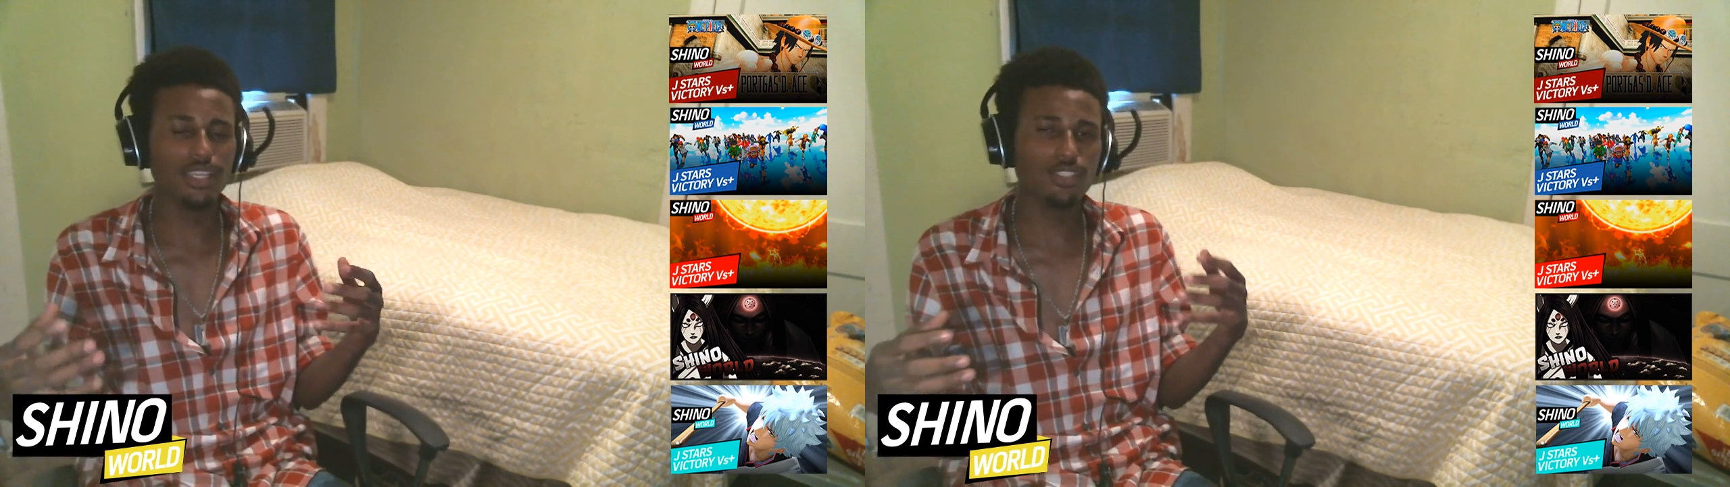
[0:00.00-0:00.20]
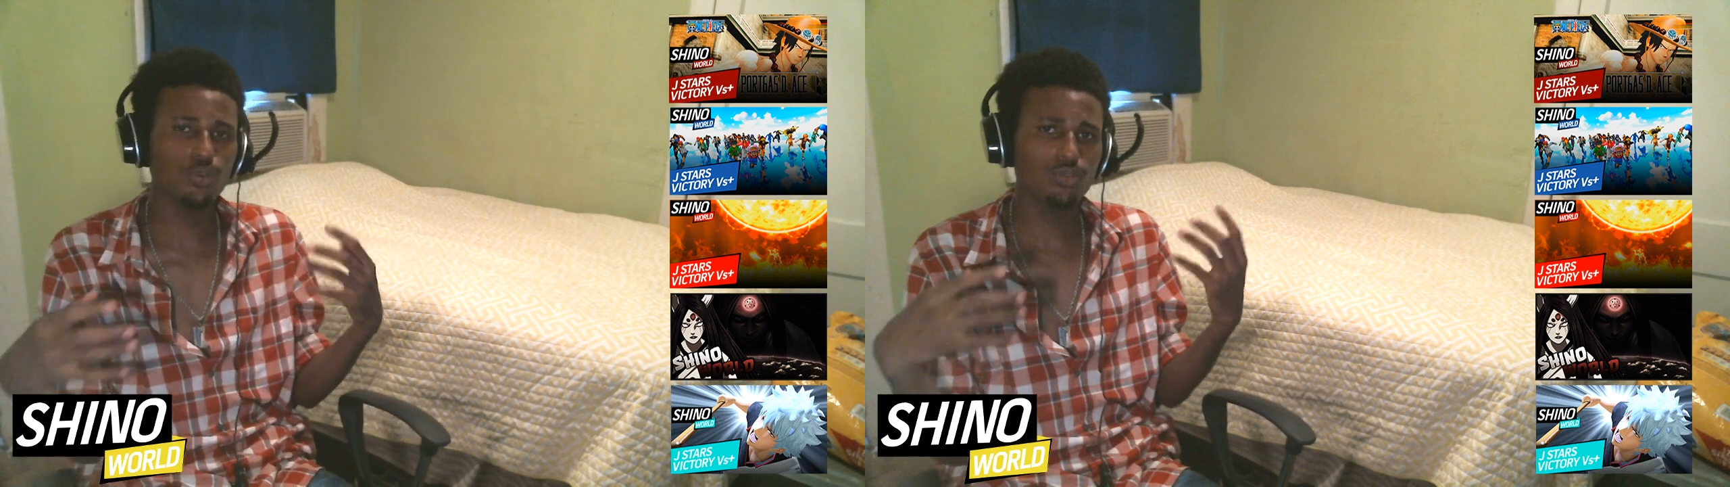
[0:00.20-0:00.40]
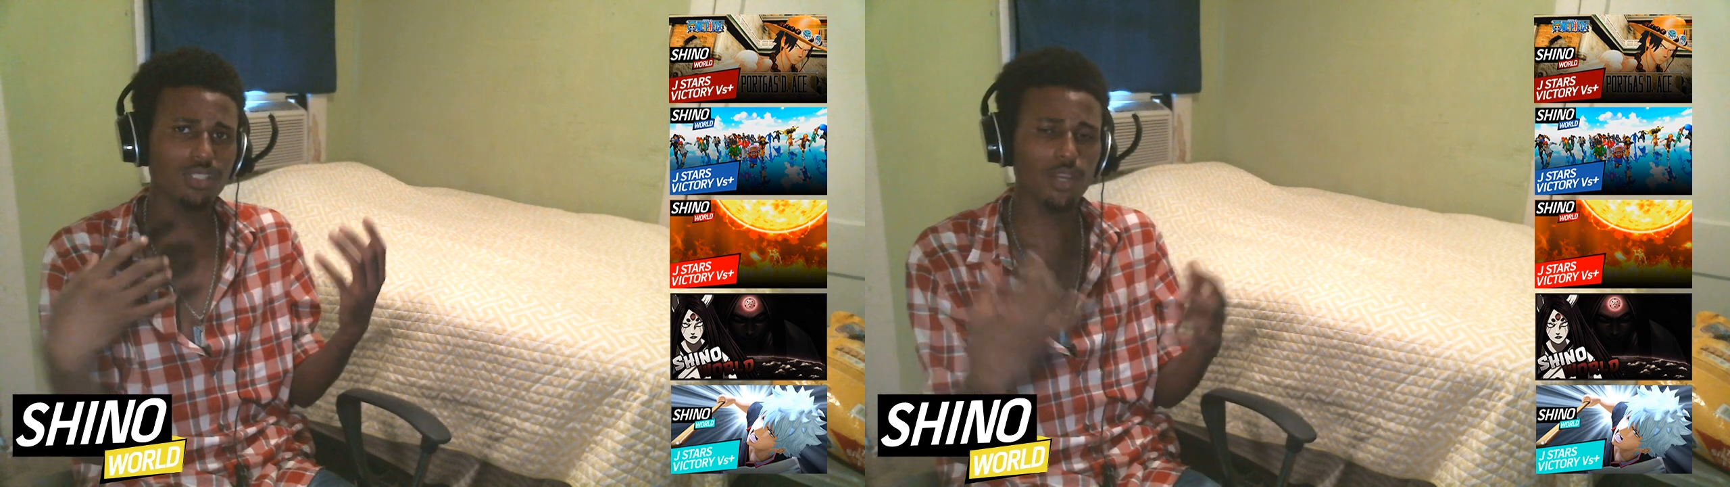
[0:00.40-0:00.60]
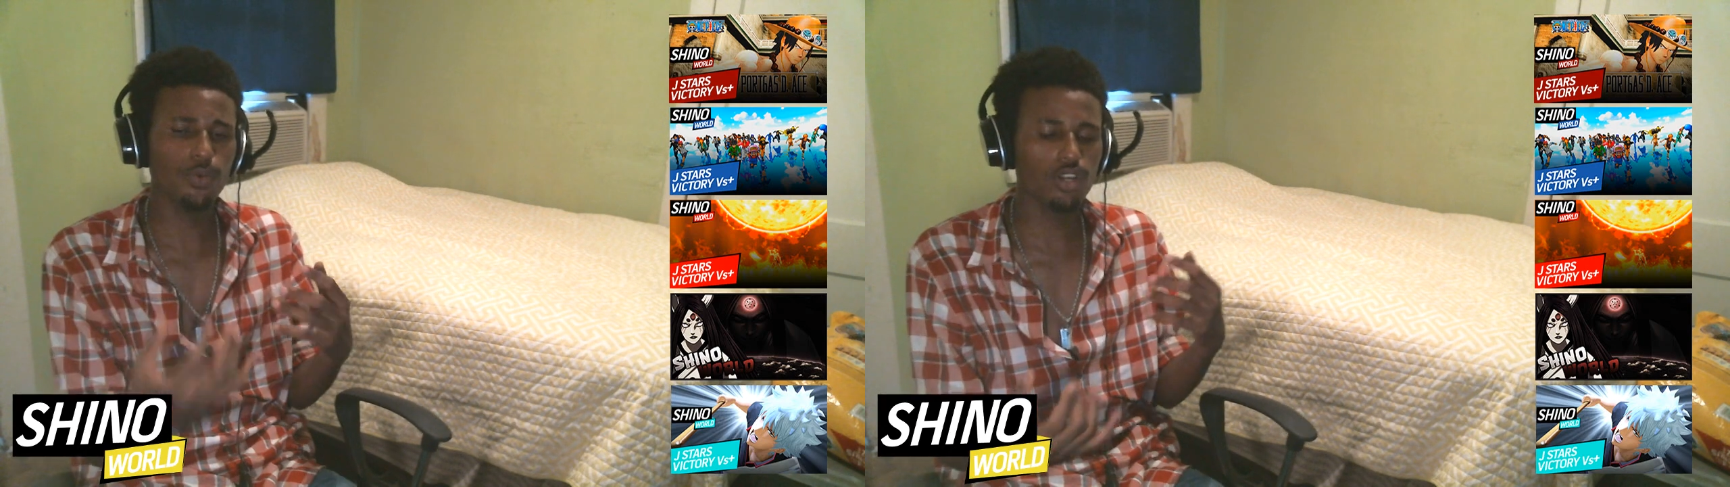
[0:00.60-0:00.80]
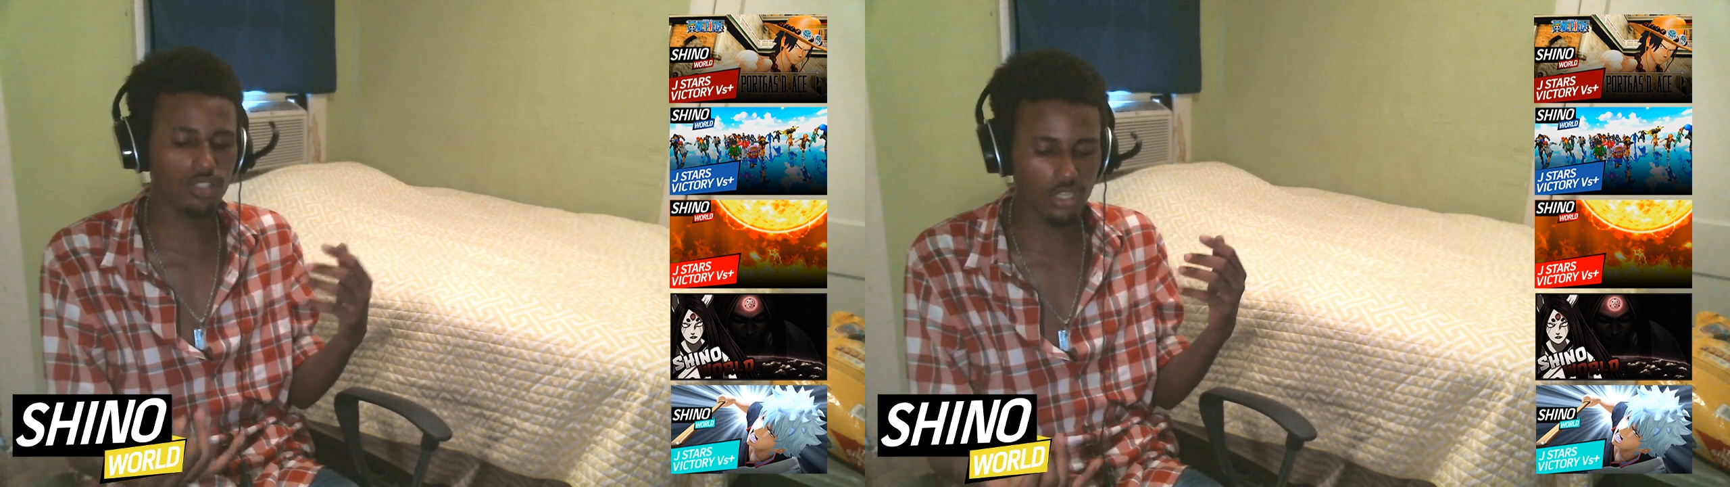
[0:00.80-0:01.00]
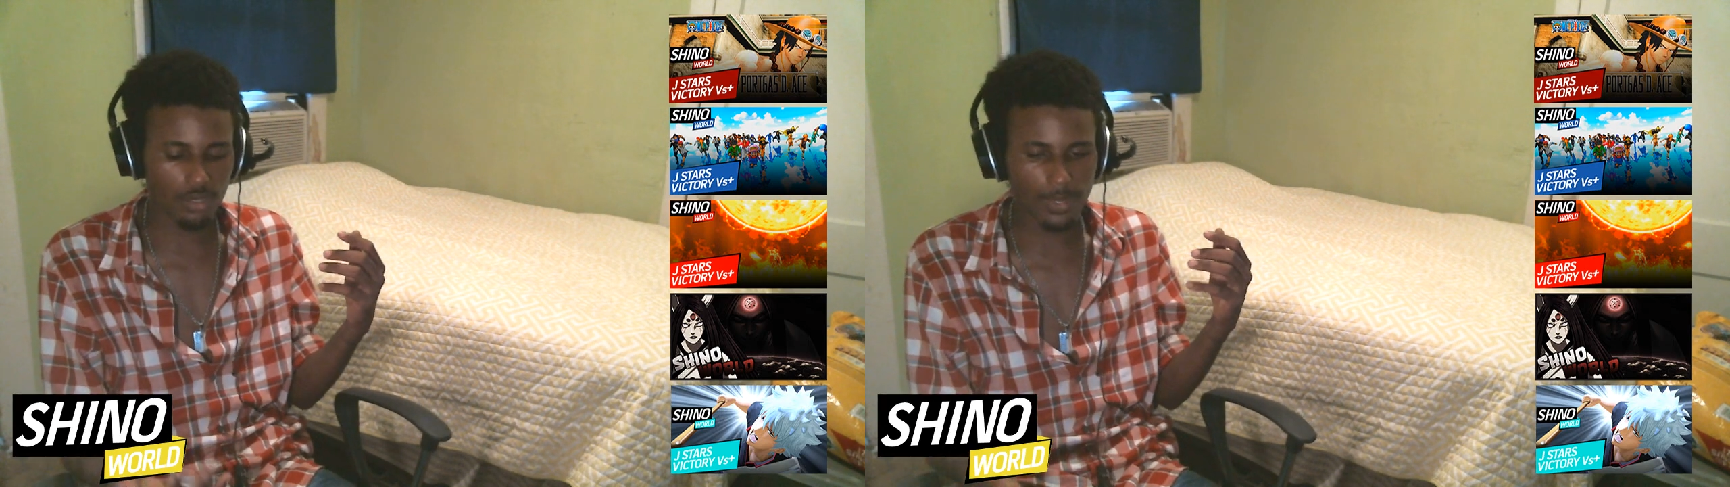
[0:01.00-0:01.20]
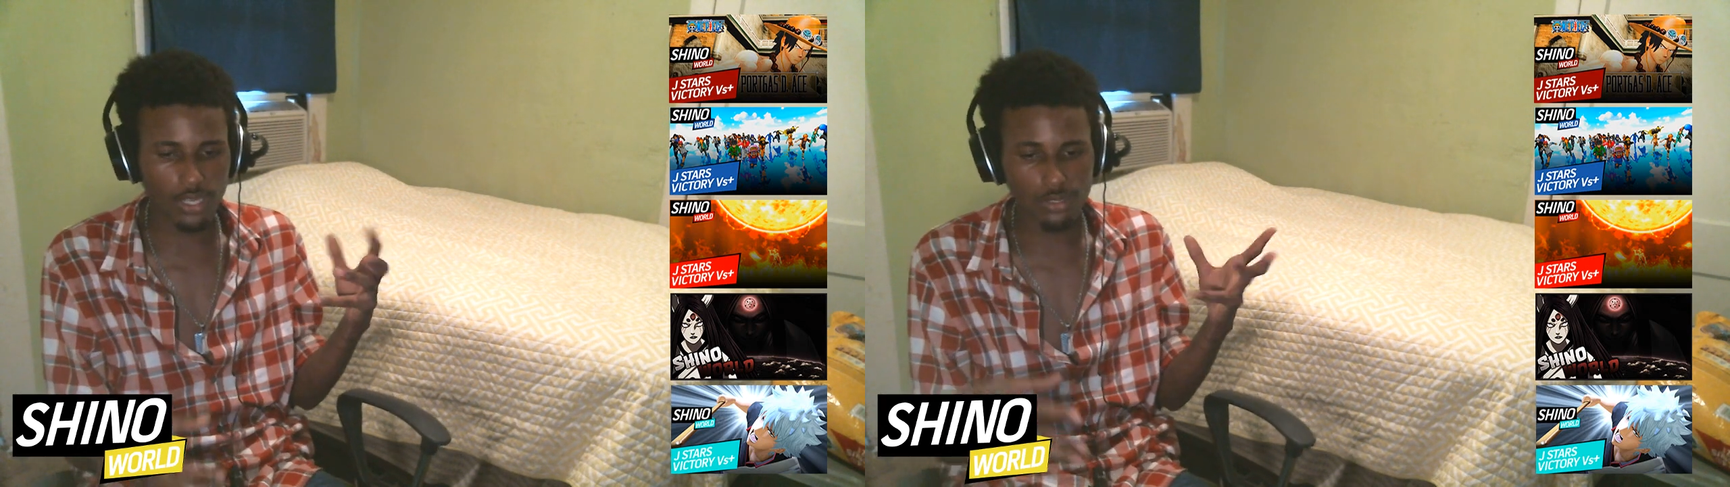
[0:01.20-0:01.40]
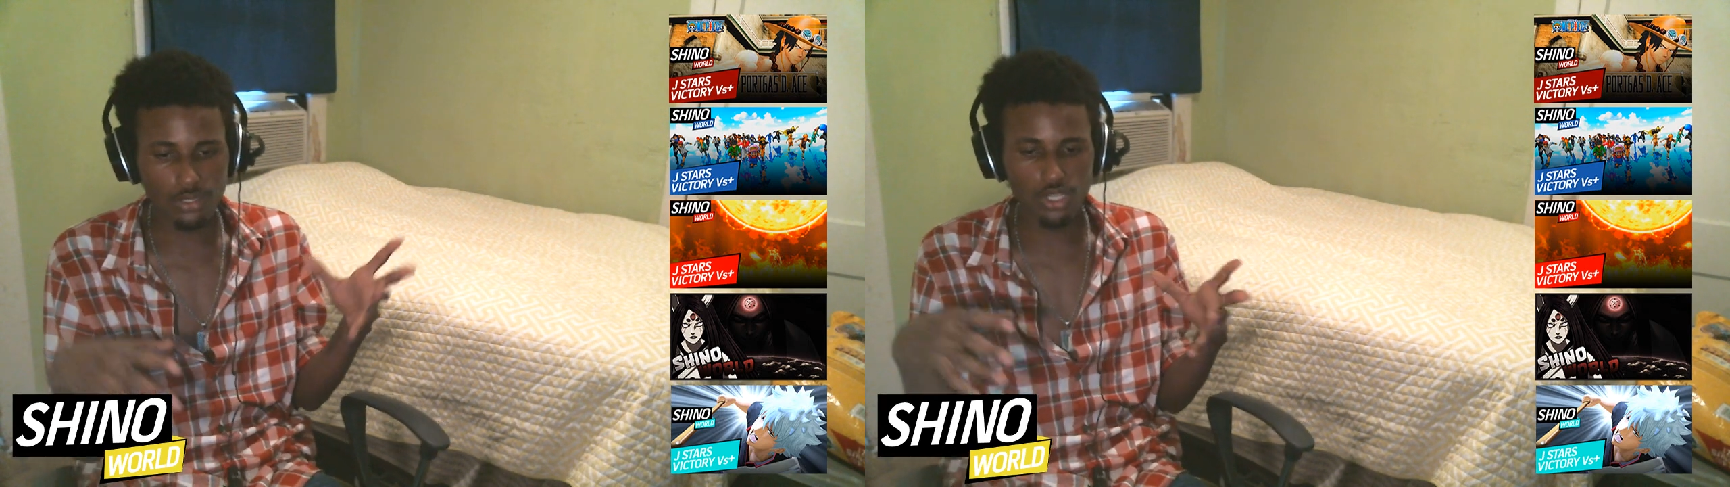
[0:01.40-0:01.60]
So today we're gonna talk
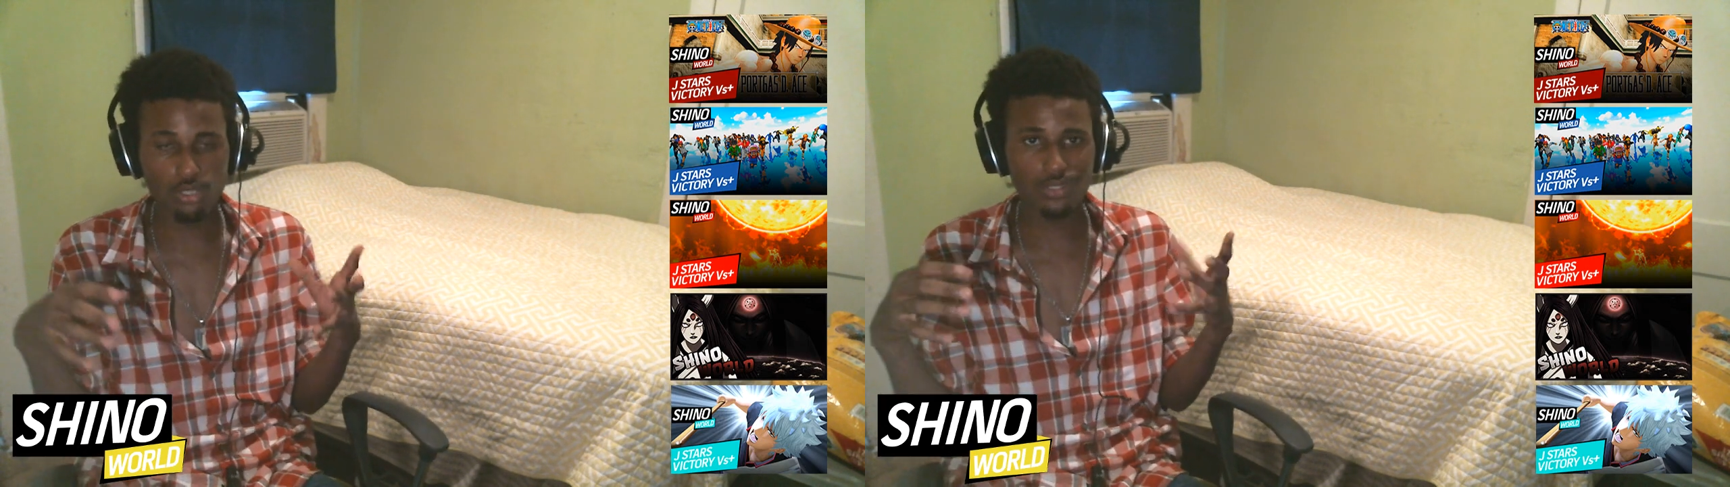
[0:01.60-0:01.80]
about, you know,